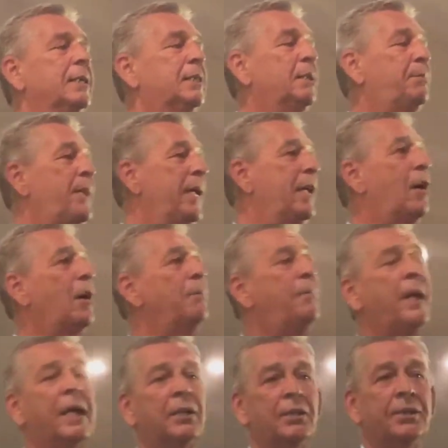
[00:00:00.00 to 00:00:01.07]
to pay our
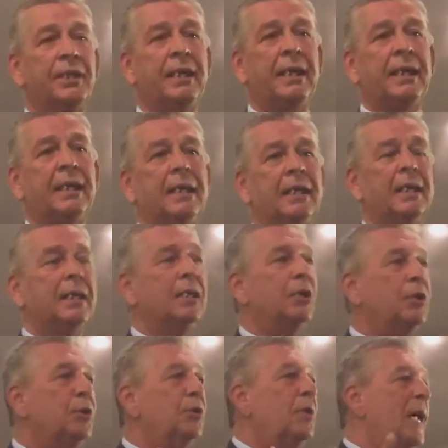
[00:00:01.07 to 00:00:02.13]
penalty.
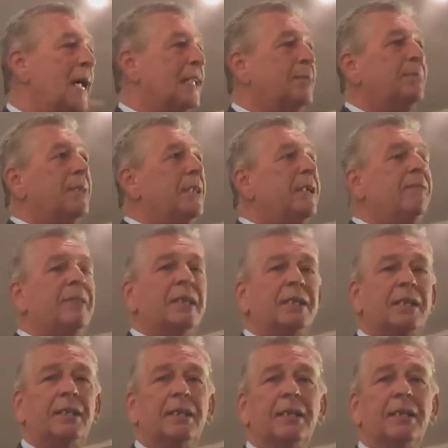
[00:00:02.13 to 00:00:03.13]
Who hath believed this?